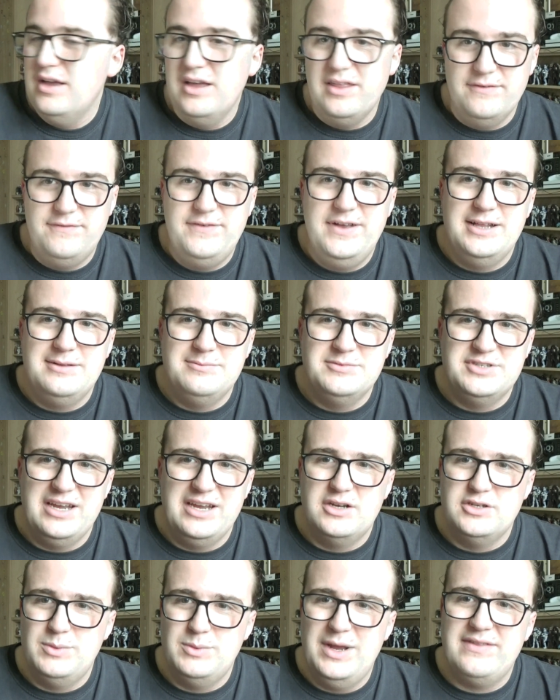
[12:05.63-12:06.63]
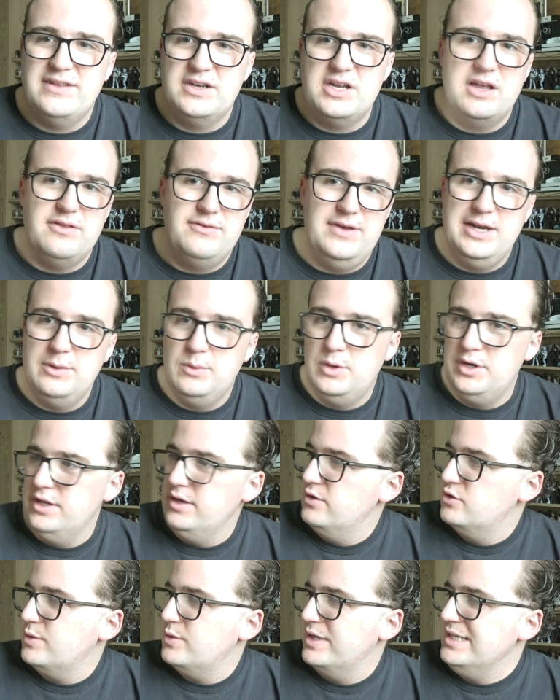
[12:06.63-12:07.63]
the films, like because we had the Darth Vader one
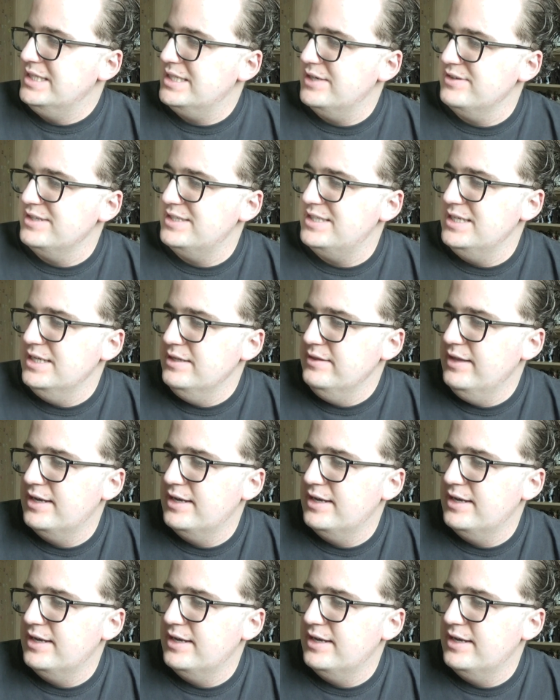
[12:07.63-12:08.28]
in 2017.